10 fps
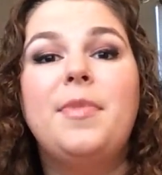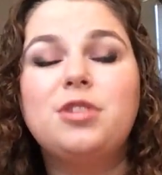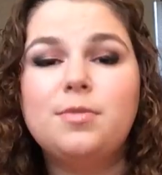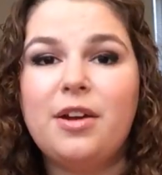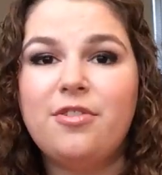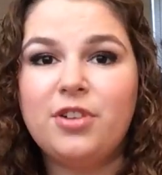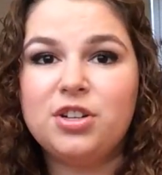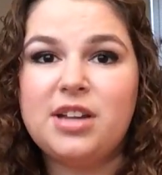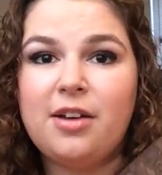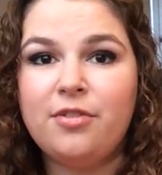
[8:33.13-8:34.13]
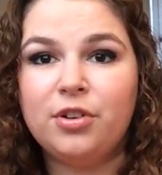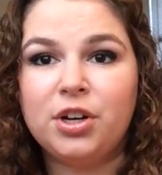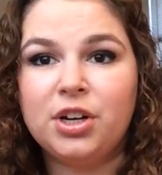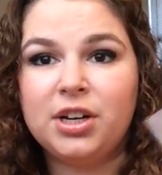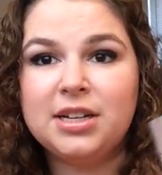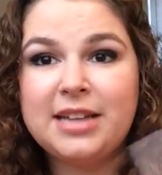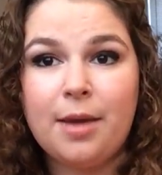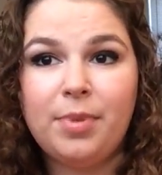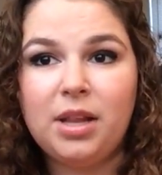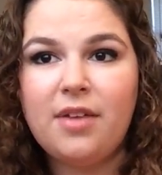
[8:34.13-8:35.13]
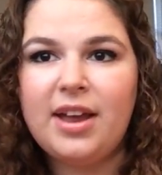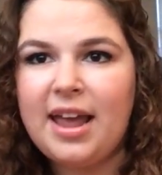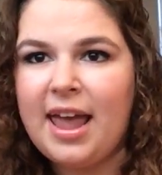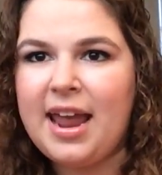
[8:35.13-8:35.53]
This was my first ever sample of it,